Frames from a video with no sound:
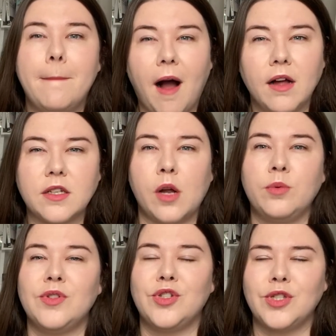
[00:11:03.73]
but I
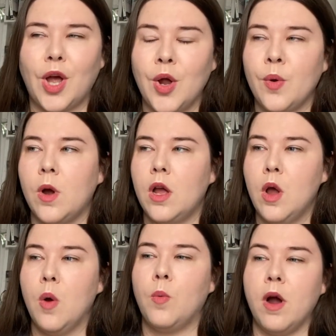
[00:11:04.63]
was so
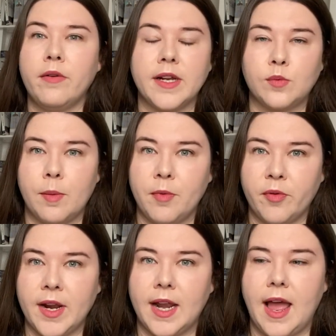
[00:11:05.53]
worried when
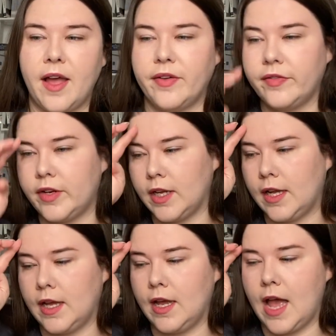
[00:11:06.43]
Maria left
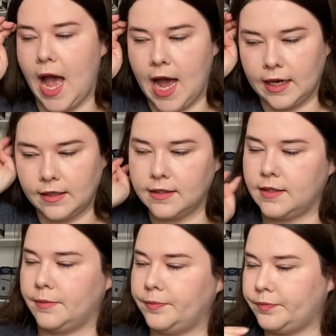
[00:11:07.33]
and
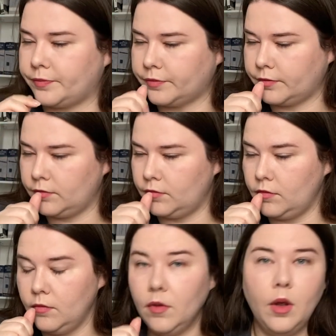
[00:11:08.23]

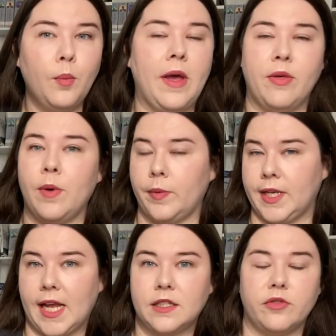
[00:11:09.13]
whether we would
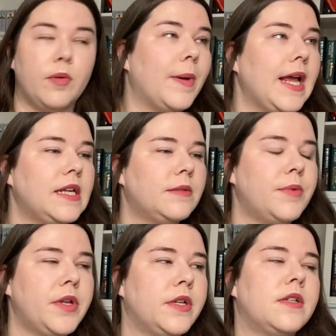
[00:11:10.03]
get a
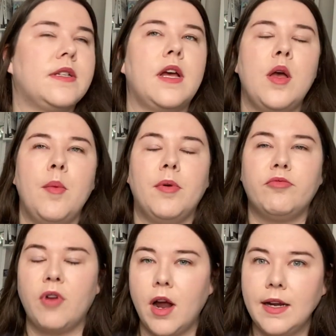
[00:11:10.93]
replacement. But
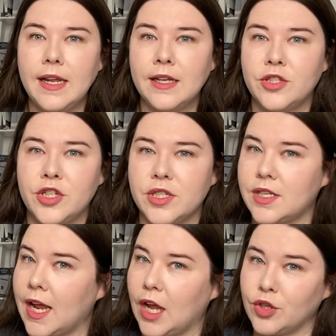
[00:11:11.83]
Rani has just
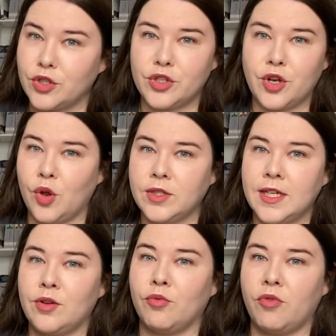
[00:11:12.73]
like
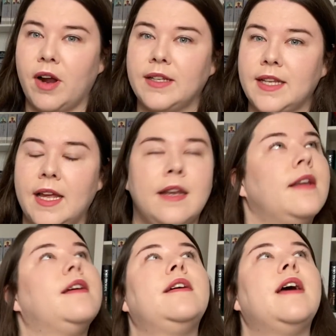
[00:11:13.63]
slotted right
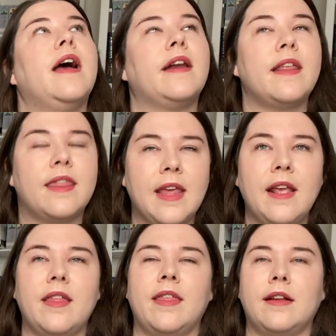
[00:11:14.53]
in. And I
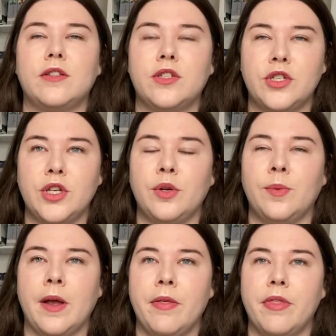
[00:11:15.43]
think that's to do
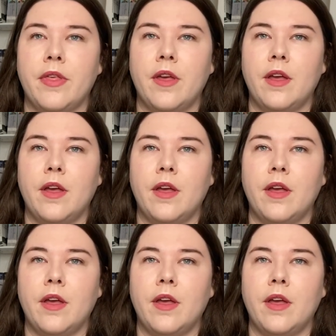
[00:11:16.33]
with